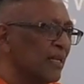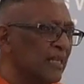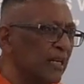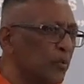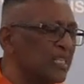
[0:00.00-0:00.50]

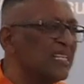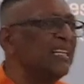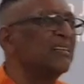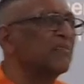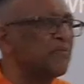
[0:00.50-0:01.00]
that was
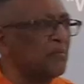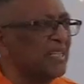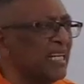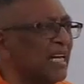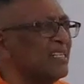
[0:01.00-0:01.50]
hidden from
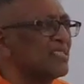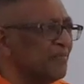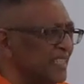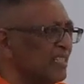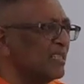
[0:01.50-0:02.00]
the eyes of the